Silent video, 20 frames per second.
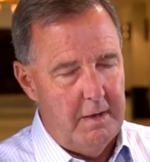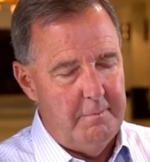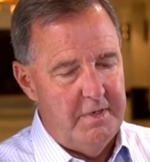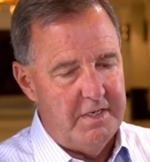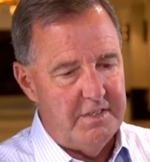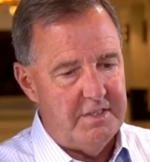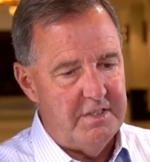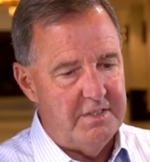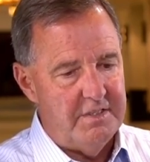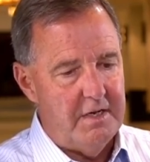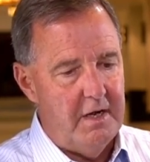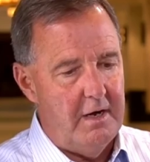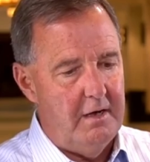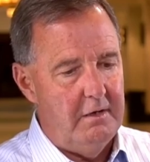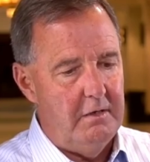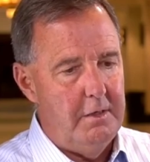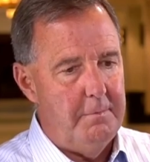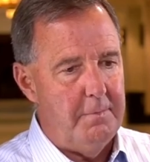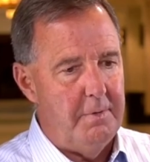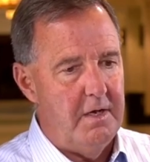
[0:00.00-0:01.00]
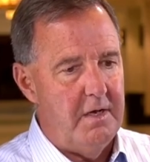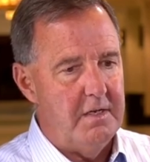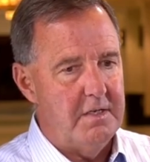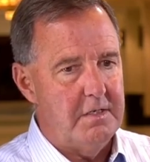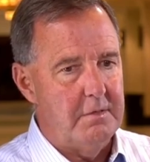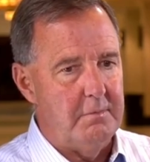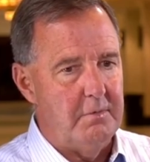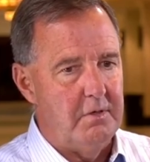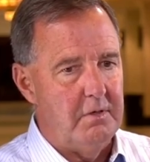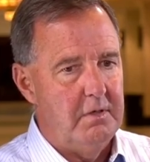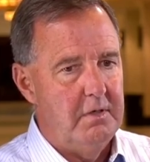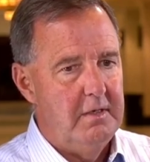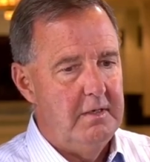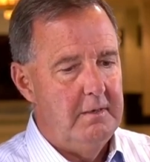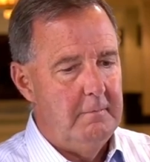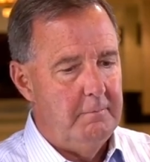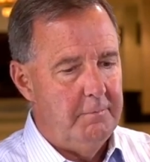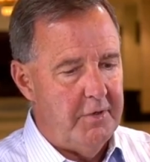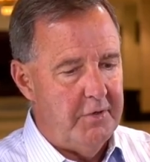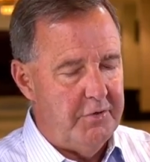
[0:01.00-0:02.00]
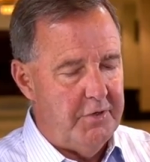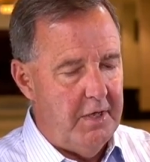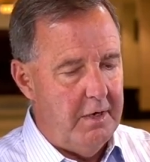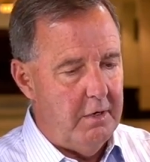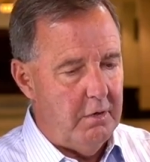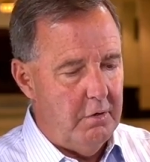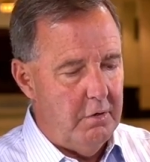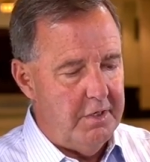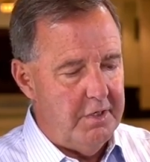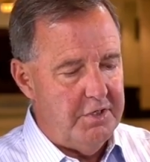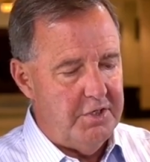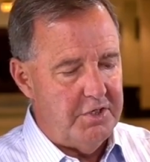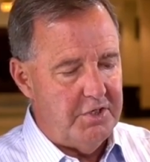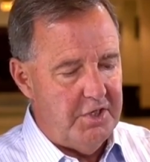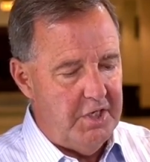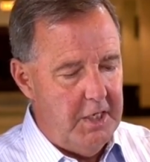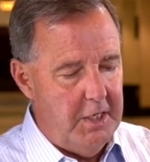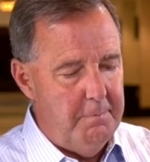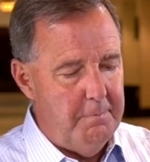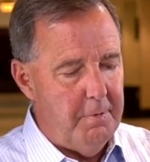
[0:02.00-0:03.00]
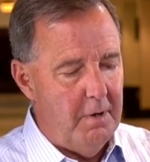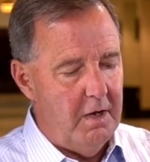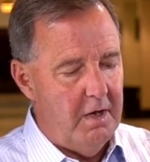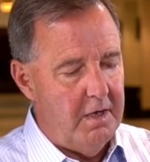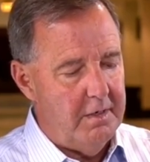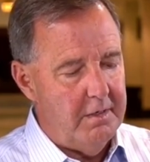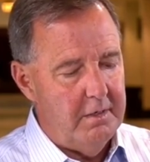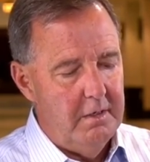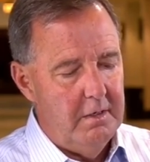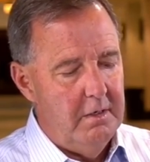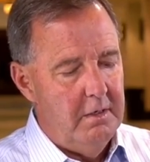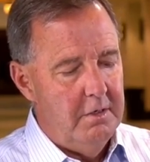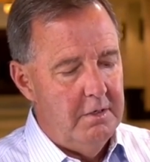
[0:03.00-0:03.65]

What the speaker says: I mean, it's entirely possible that they are going to just keep on